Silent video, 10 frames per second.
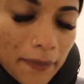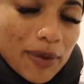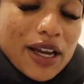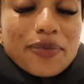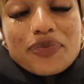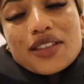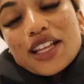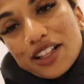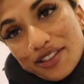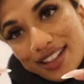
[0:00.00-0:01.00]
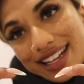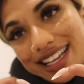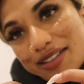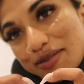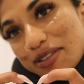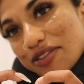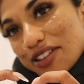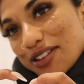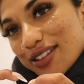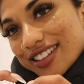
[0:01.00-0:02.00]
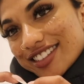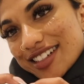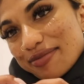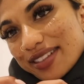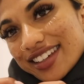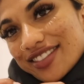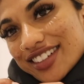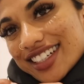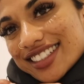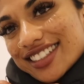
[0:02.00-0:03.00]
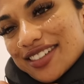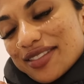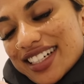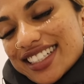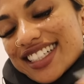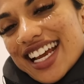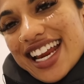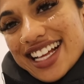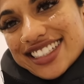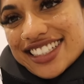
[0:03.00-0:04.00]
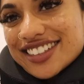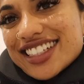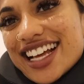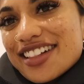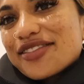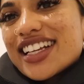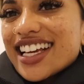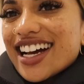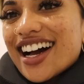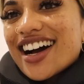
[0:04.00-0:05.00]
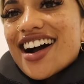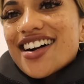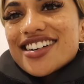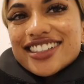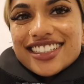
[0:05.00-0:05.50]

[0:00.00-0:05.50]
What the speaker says: Yeah, thanks for sticking with me for the whole trip. Love you guys so much, and I'll see you in the next video.